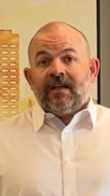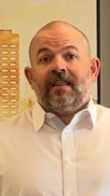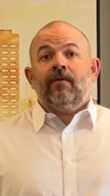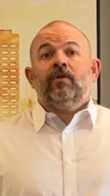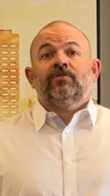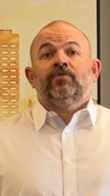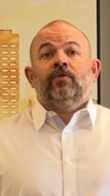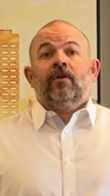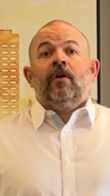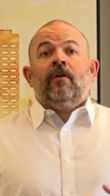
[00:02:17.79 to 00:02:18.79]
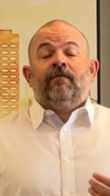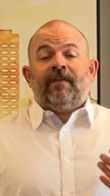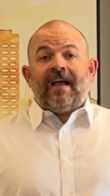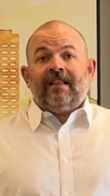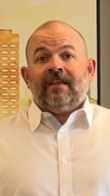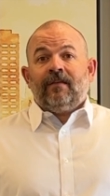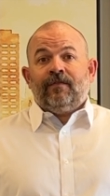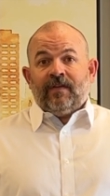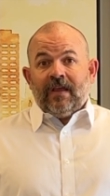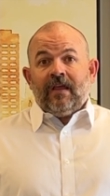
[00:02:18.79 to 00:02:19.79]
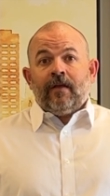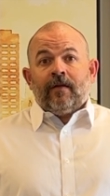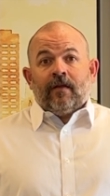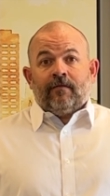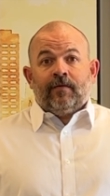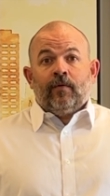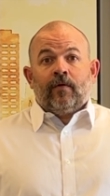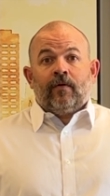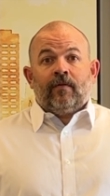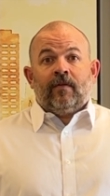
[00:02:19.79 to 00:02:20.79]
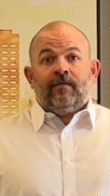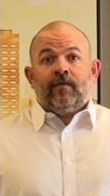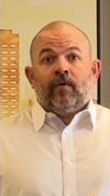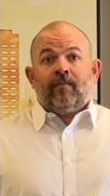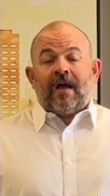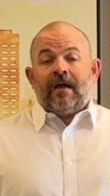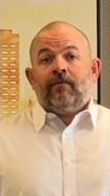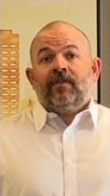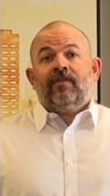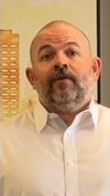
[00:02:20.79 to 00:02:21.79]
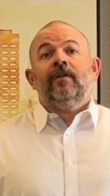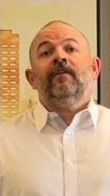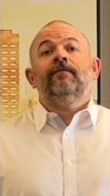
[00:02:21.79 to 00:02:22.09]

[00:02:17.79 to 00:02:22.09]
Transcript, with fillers: they want your filing fee for the form I-130,